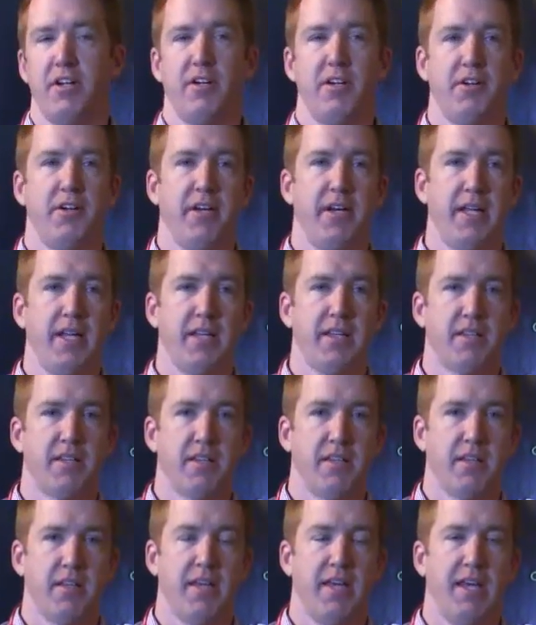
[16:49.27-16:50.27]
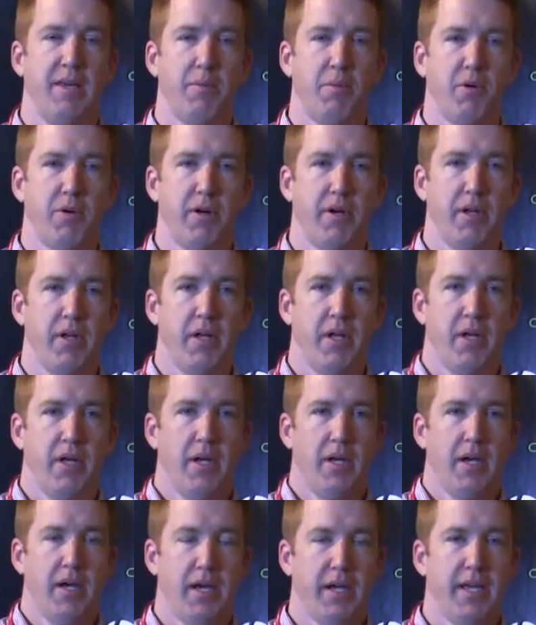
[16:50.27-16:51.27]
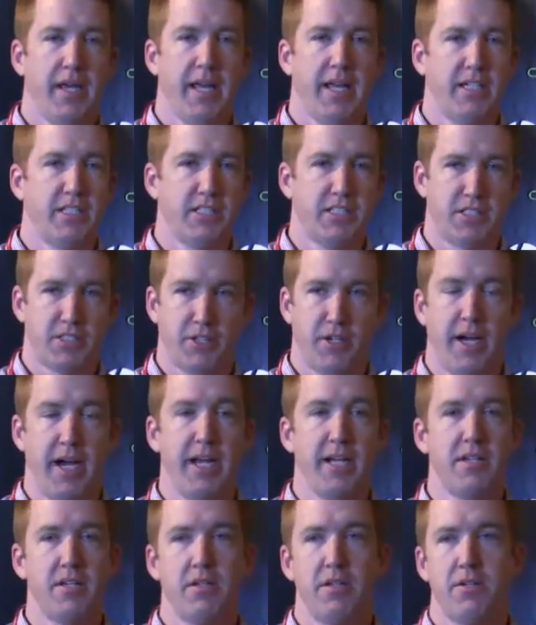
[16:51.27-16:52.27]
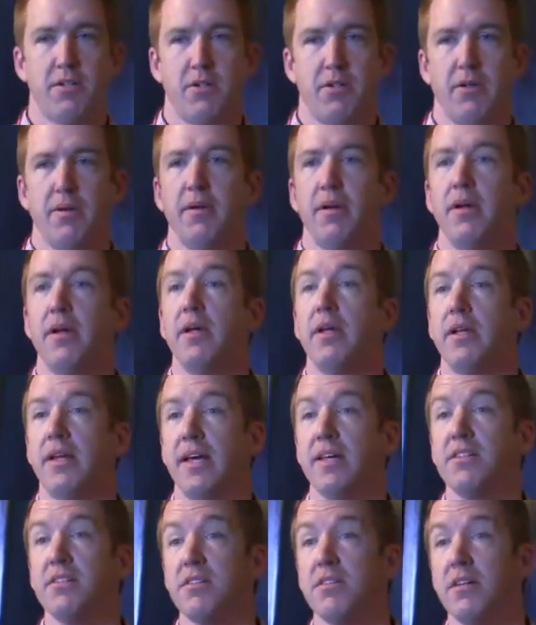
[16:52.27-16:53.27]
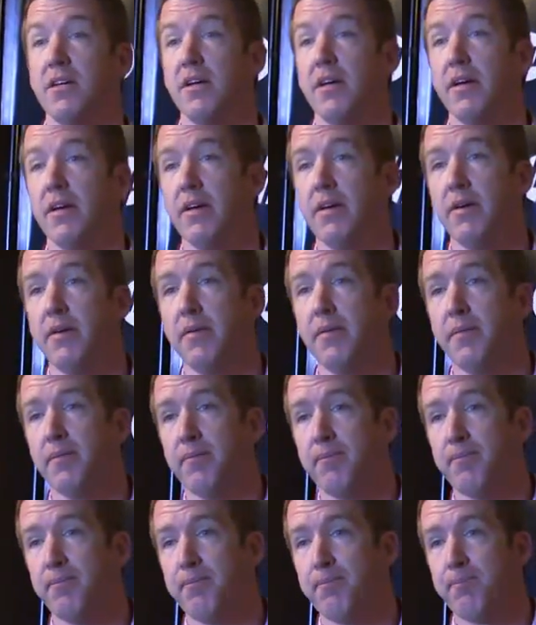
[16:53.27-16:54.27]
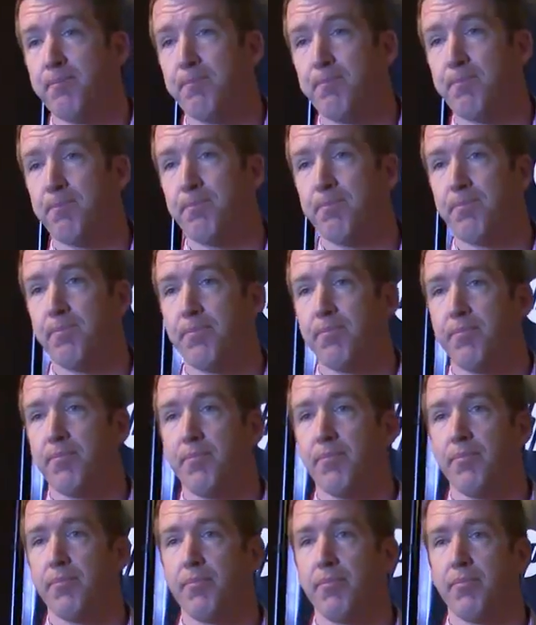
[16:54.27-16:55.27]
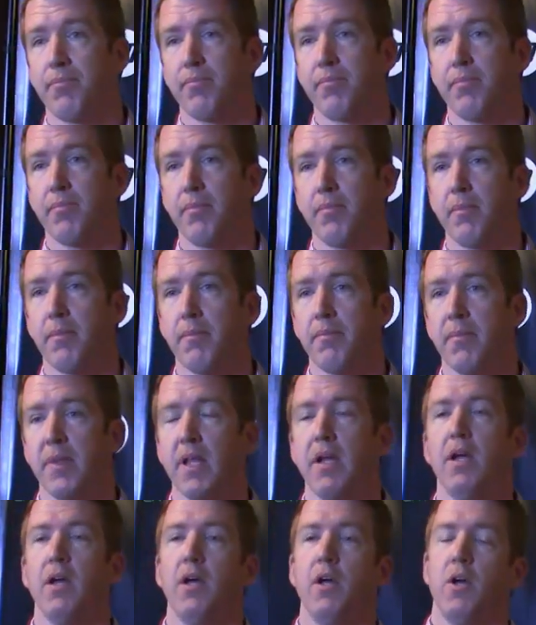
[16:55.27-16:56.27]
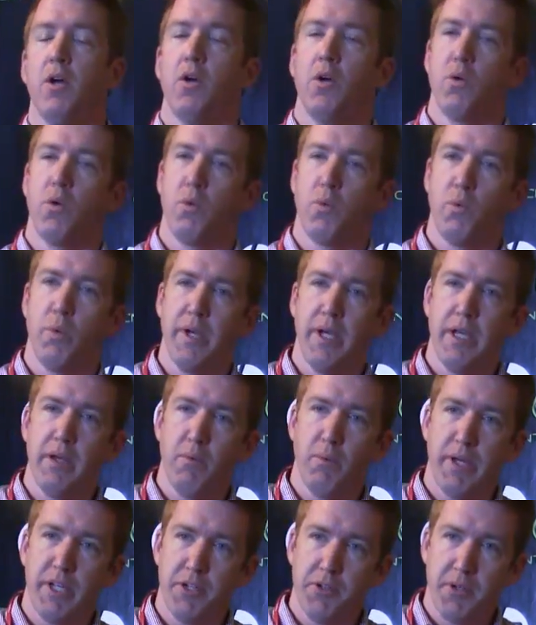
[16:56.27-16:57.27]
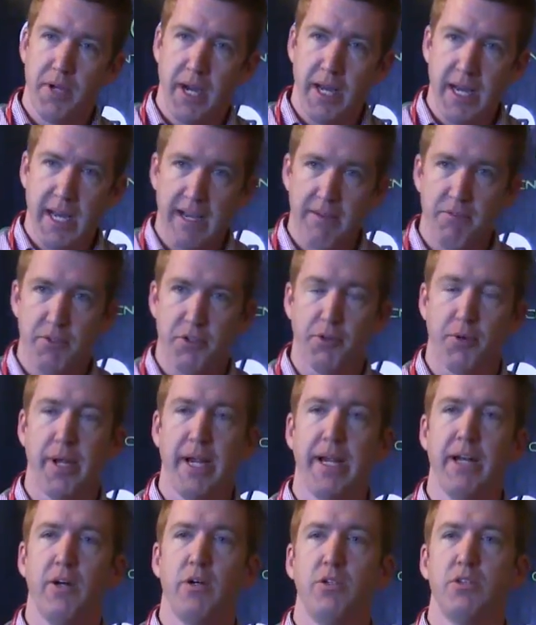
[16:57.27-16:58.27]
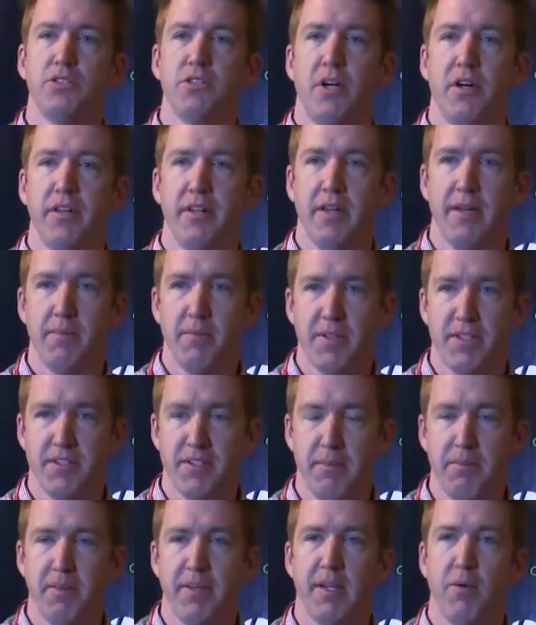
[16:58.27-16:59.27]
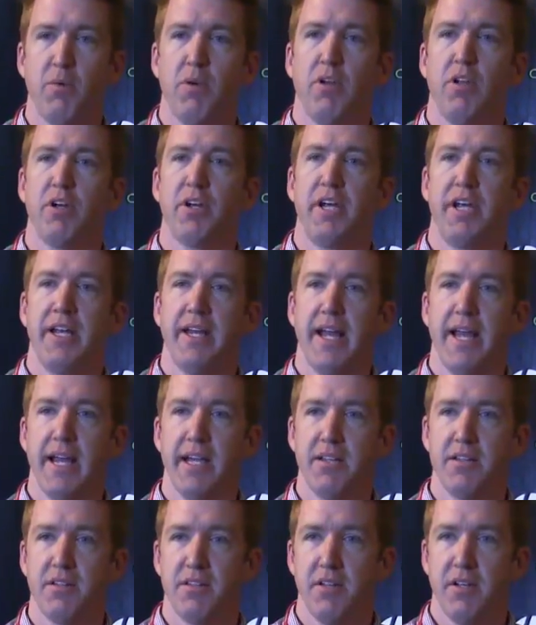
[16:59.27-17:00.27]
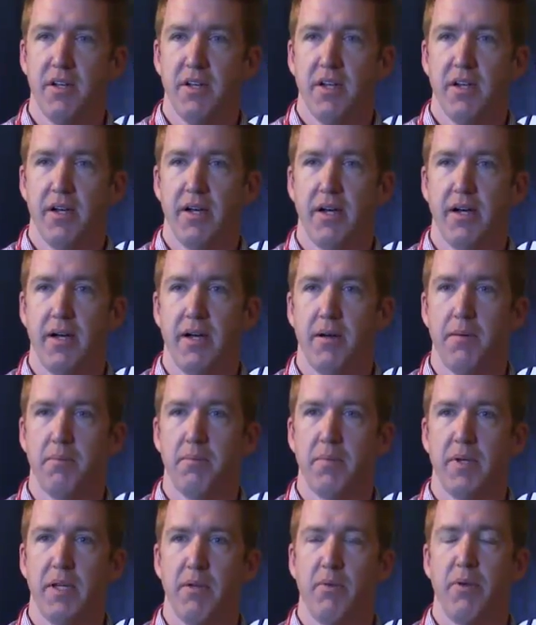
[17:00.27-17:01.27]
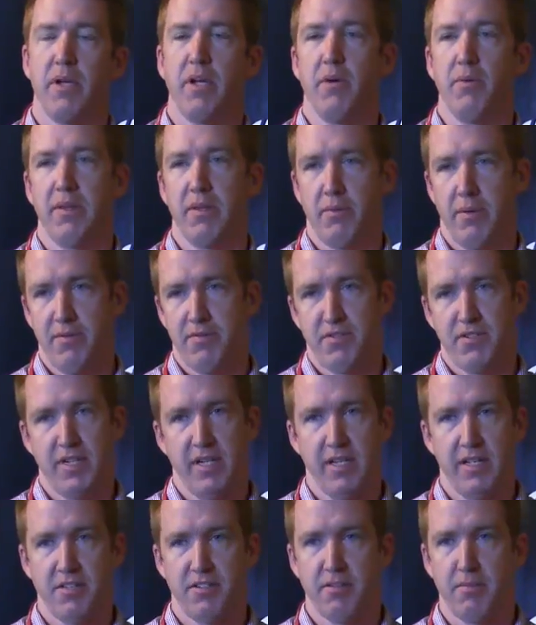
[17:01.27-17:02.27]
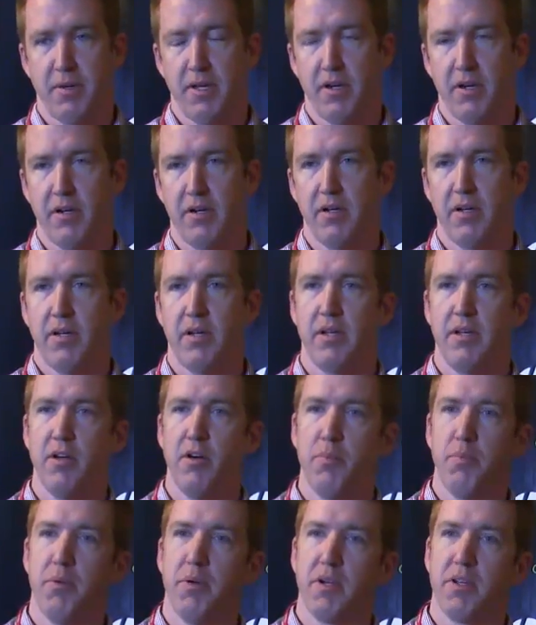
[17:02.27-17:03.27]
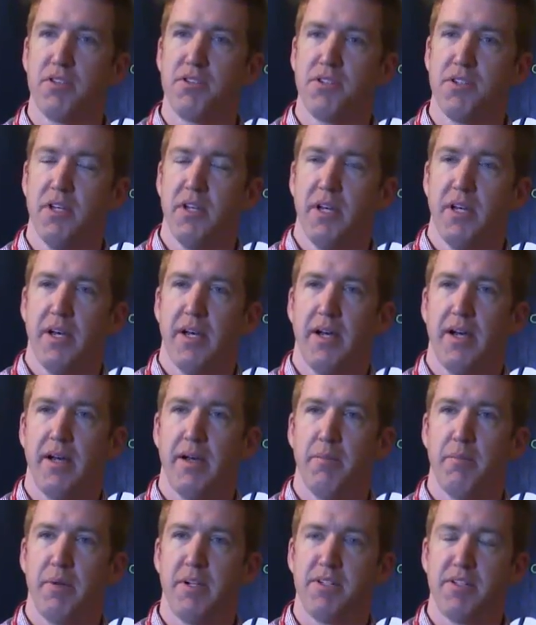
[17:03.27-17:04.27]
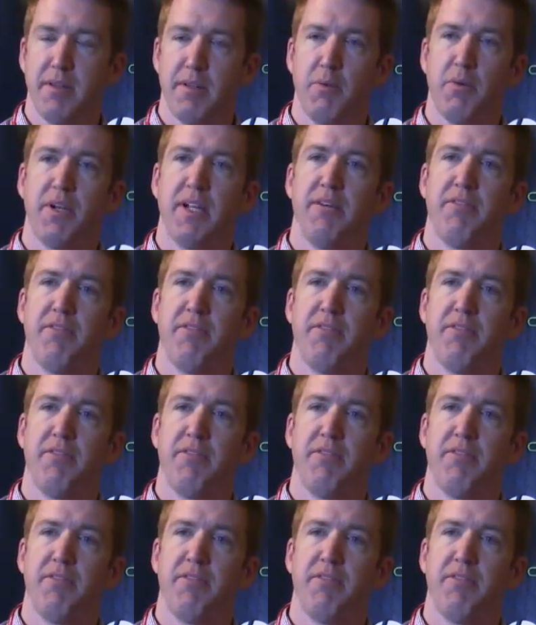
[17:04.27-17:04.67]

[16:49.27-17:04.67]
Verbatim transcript: that are underneath the keyboard. Again, just trying to, yes? Now, do you push the liquid away until like vent holes or drains at the bottom? We, we do not have drain holes on them. It's something that we're looking at, um, and we know that we've seen it in some other uh, notebooks, um, but it's something we're